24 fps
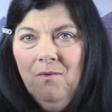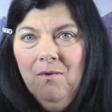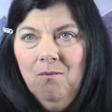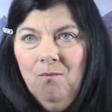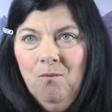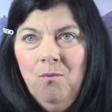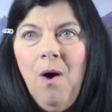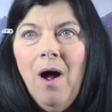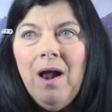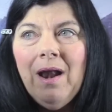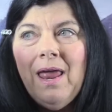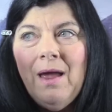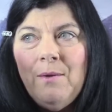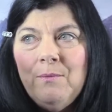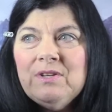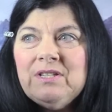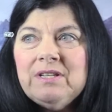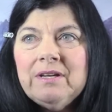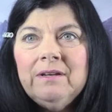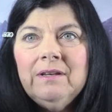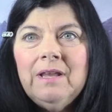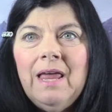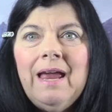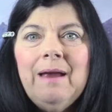while I
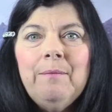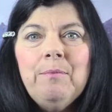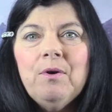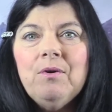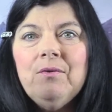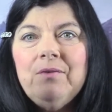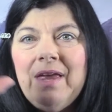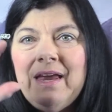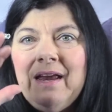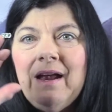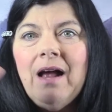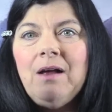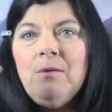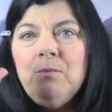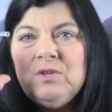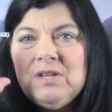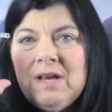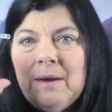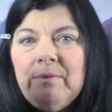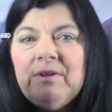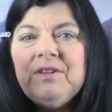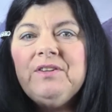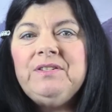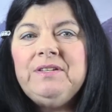was in labor. They, I was
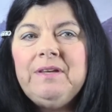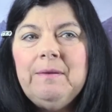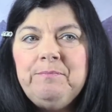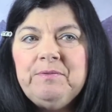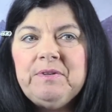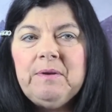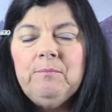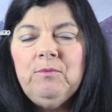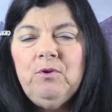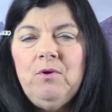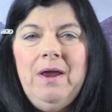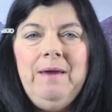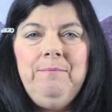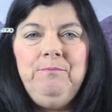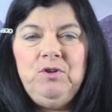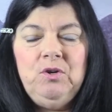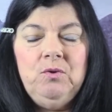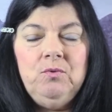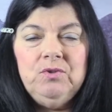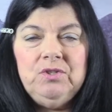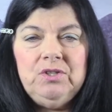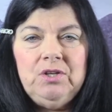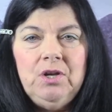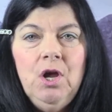able to sip some grape
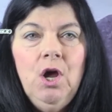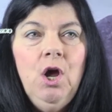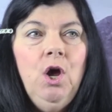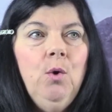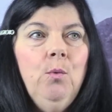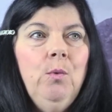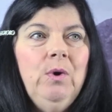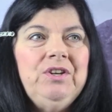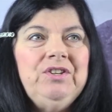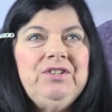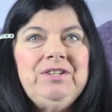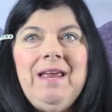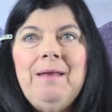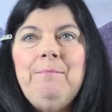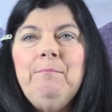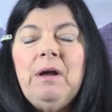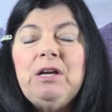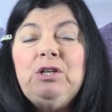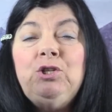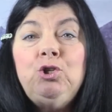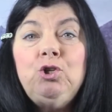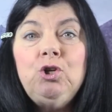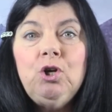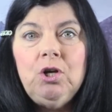juice, which sent
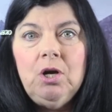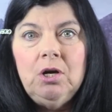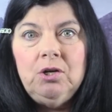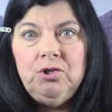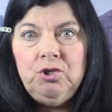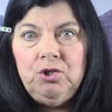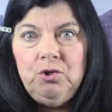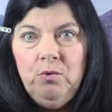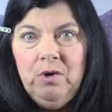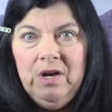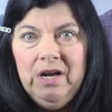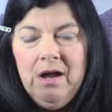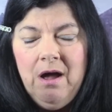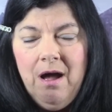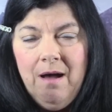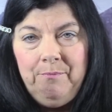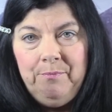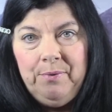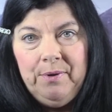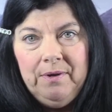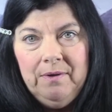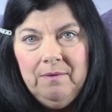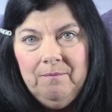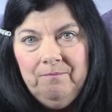my sugar shooting
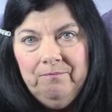up.